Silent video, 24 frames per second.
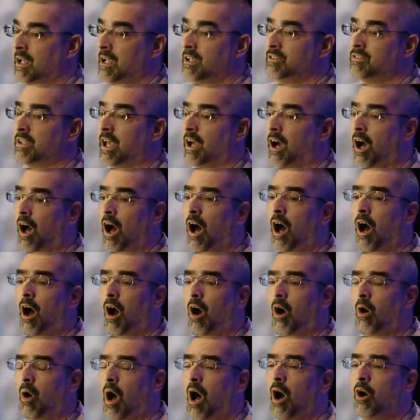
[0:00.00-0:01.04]
Say,
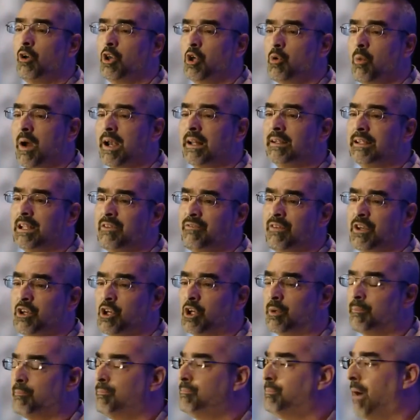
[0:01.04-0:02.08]
oh, you want to live in
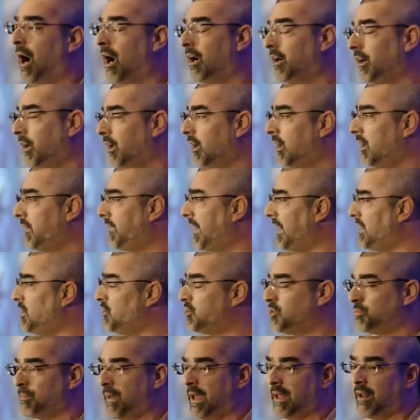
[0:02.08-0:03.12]
your bunker that you
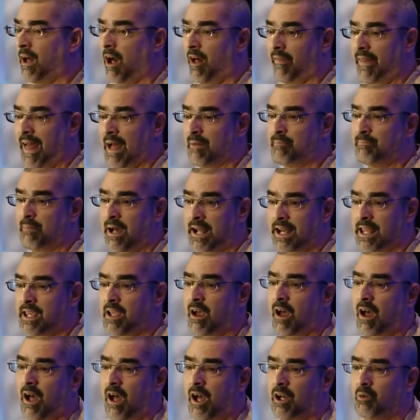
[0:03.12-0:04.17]
spent all that money
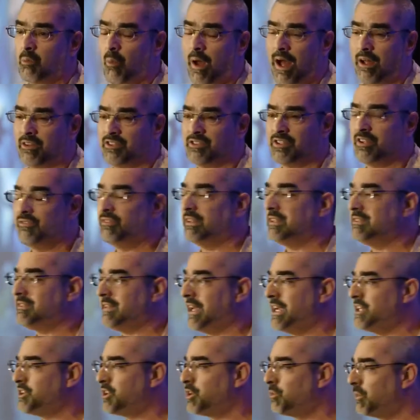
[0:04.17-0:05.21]
on while
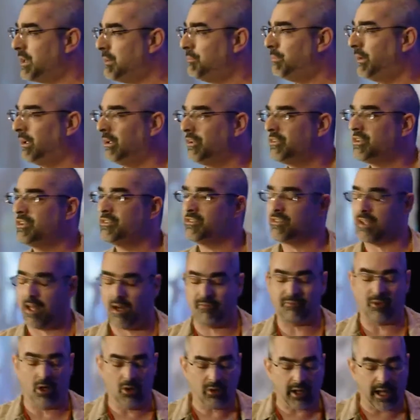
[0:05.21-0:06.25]
civilization rebuilds
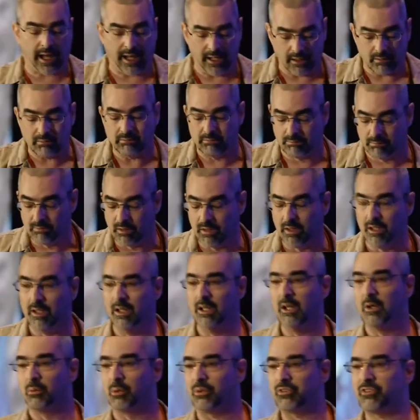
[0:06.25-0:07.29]
itself? Okay,
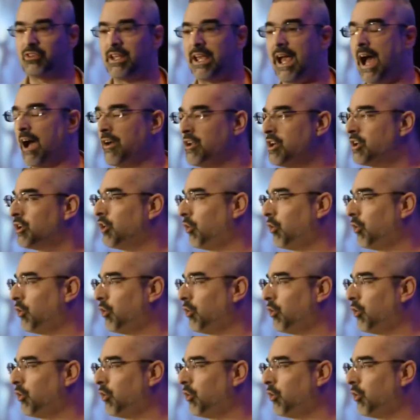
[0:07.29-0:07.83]
We'll see how your